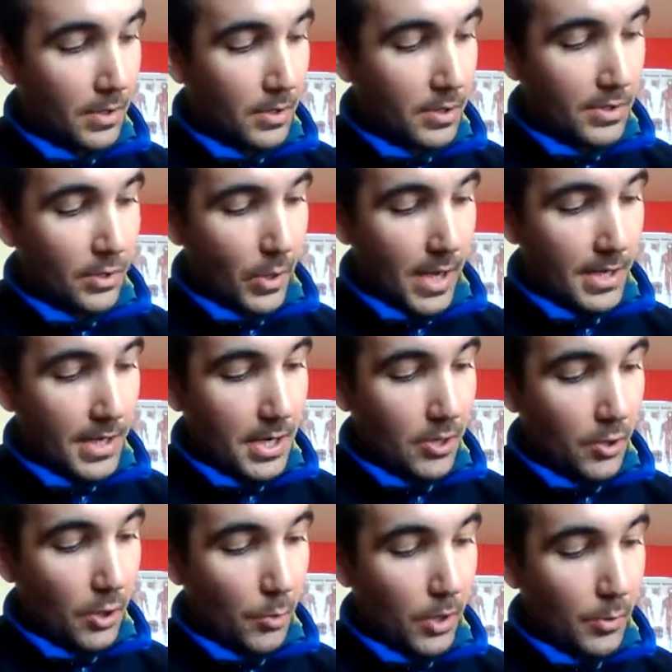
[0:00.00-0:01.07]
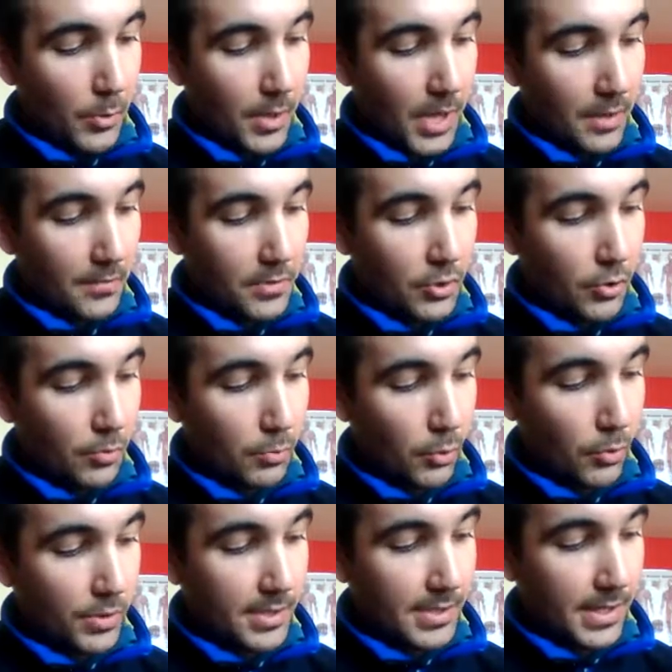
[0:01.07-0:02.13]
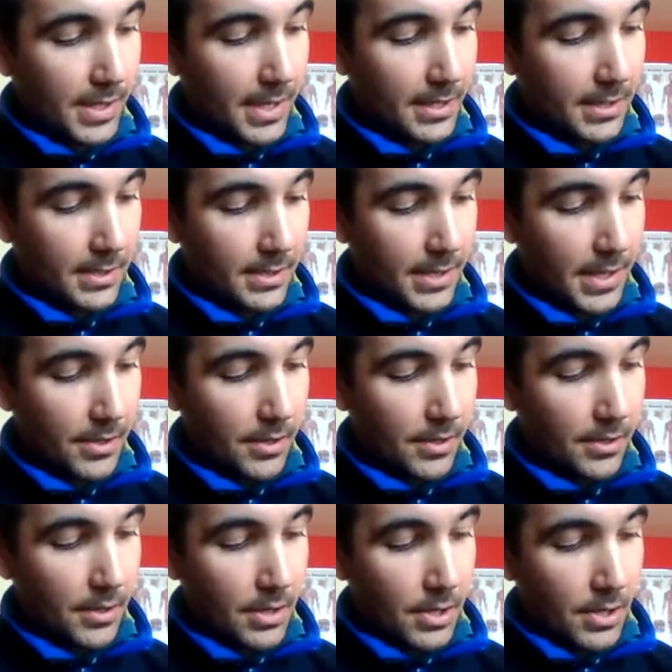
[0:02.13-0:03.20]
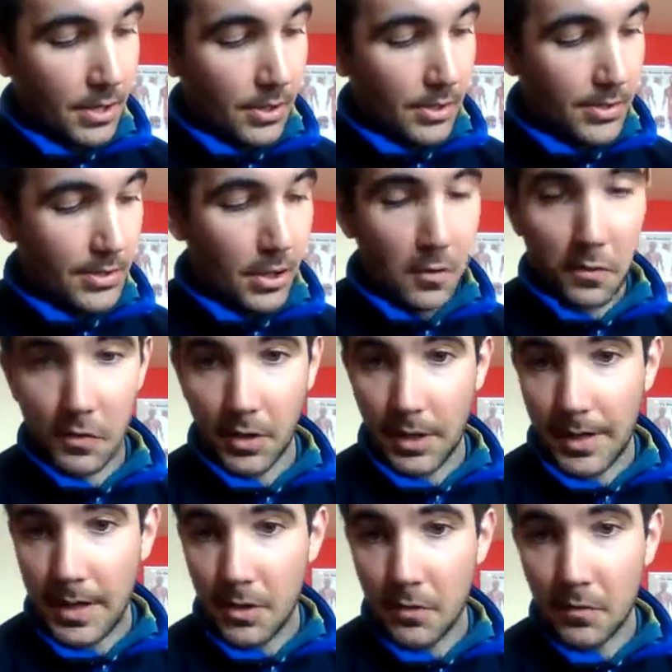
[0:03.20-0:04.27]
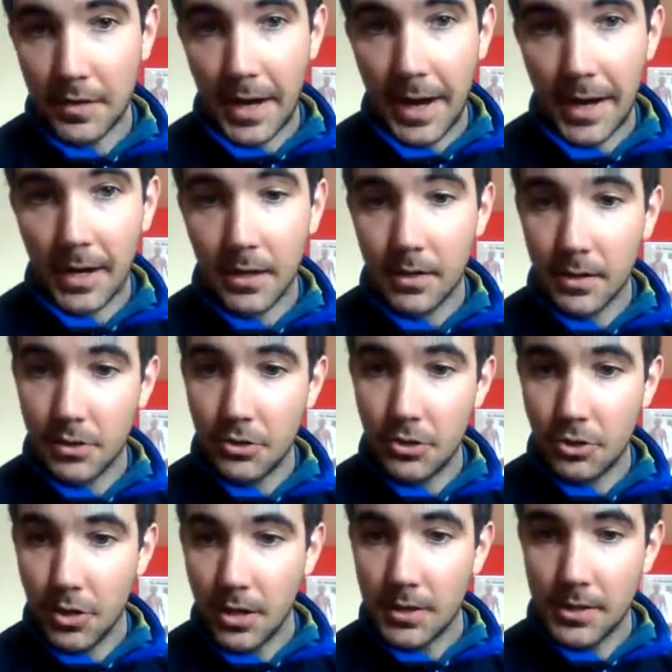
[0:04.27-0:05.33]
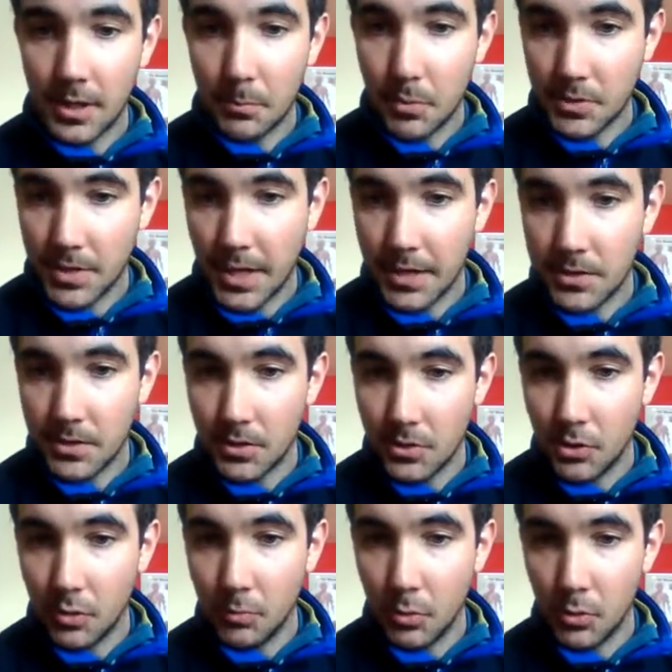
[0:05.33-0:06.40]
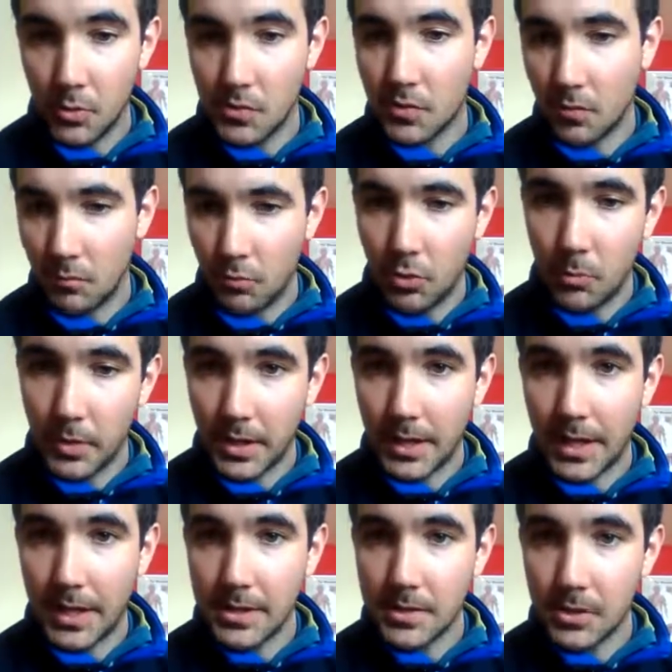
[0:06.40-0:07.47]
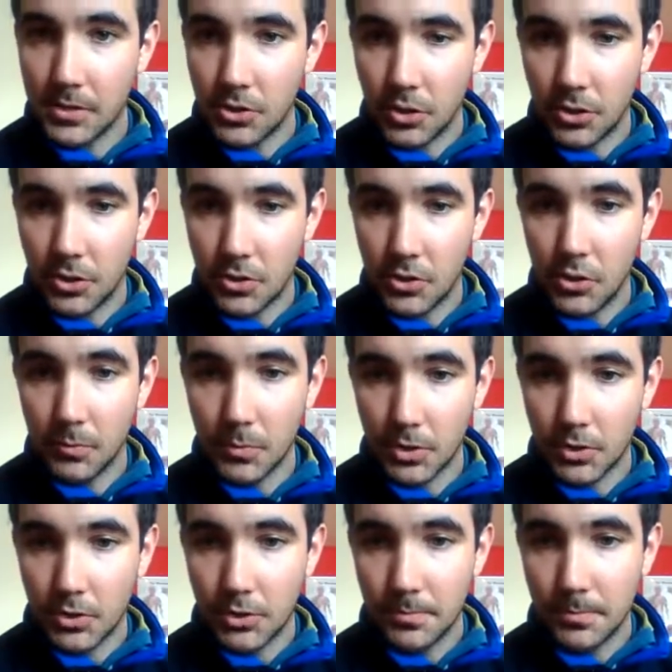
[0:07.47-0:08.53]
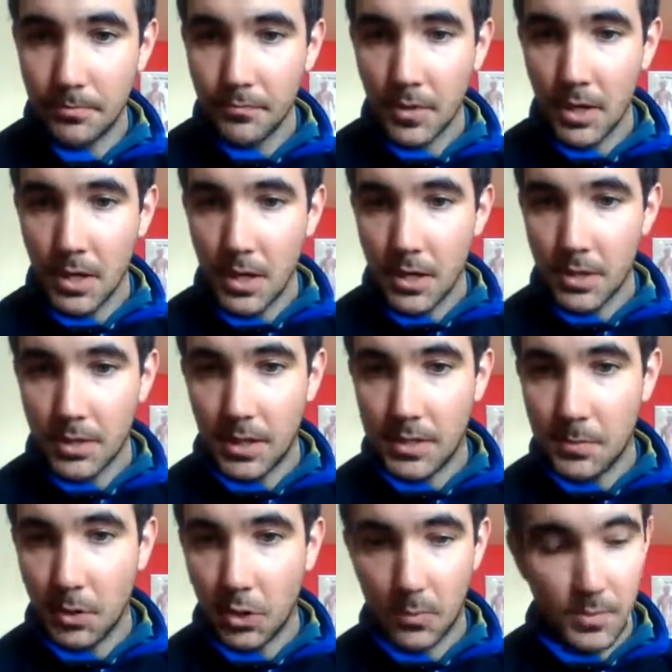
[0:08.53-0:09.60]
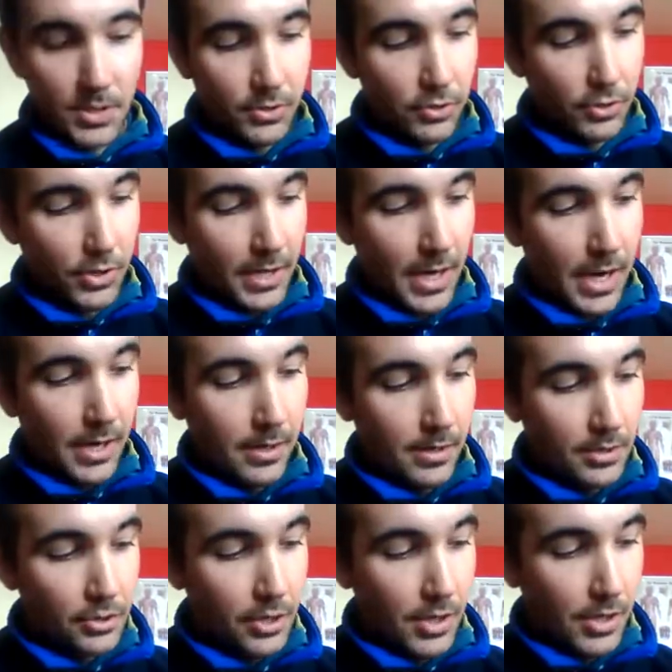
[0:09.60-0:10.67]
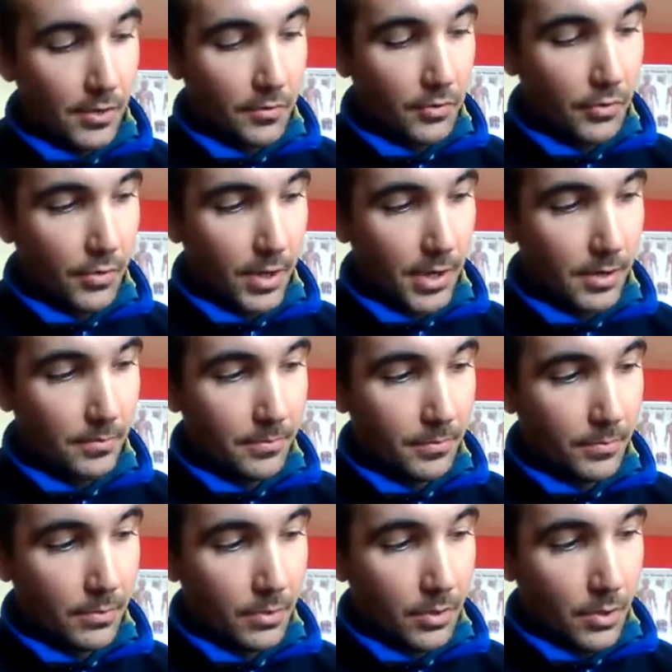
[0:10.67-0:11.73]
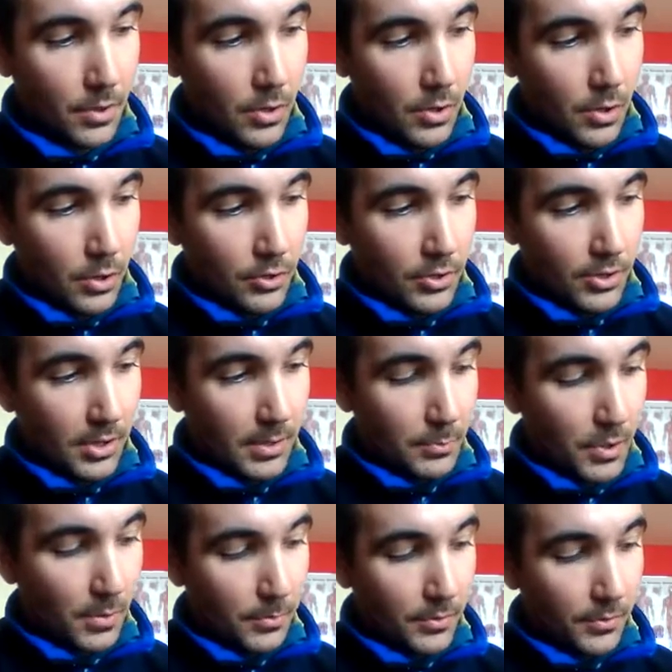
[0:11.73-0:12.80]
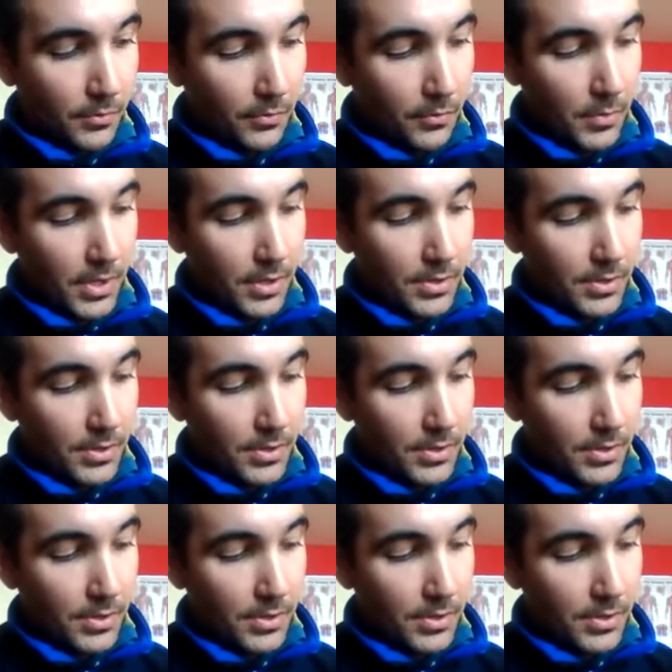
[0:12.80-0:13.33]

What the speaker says: So any area where we have two bones connecting together, there's often a layer of cartilage that protects the two bones from rubbing against each other too much. So that becomes into the cartilage layer through there. Just going to pop on through here.